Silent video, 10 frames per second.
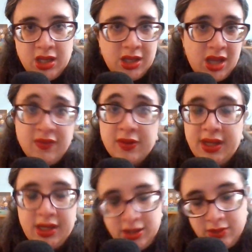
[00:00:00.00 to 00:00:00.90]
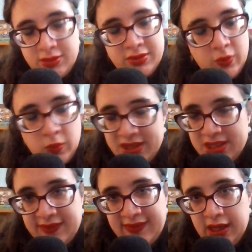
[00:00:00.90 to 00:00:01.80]
every you know do it once
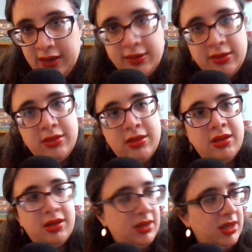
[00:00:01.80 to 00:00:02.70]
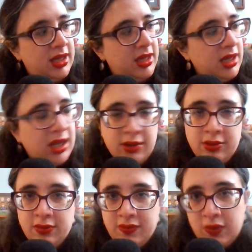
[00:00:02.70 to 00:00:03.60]
a year i don't
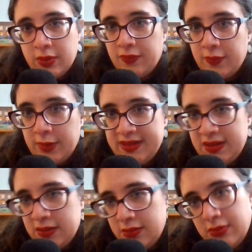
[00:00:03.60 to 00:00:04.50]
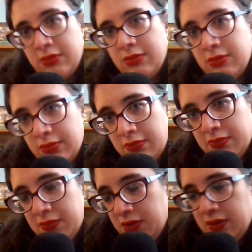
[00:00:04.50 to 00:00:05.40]
know if you can freeze it
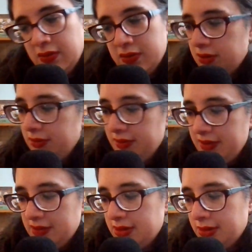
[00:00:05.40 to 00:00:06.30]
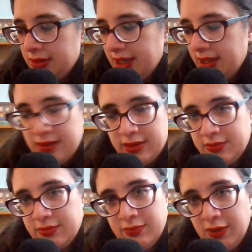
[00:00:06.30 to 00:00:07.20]
there's certain things that are
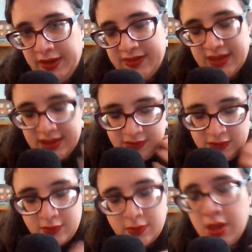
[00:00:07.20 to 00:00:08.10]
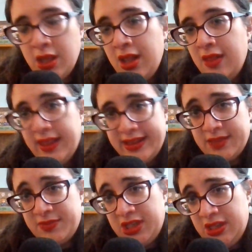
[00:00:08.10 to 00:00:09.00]
really said so that's
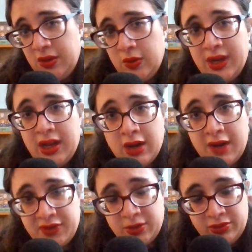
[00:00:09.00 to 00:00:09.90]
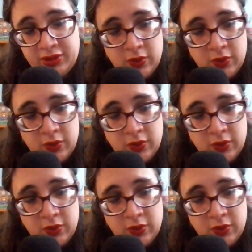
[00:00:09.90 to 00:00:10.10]
up to you and how comfortable you